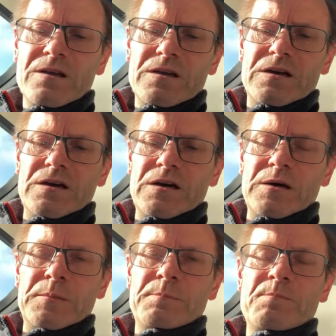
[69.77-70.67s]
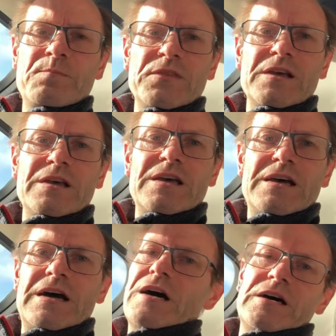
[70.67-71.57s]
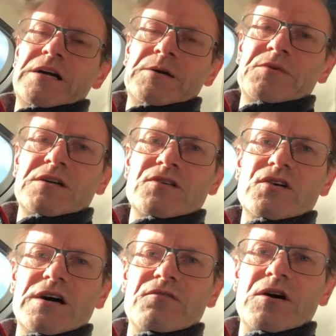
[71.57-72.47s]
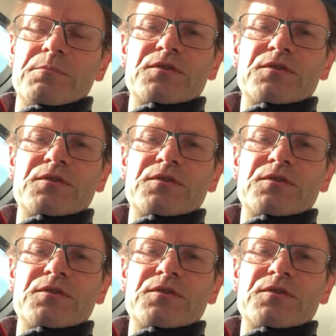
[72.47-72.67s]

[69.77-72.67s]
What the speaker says: And I'm going to drive up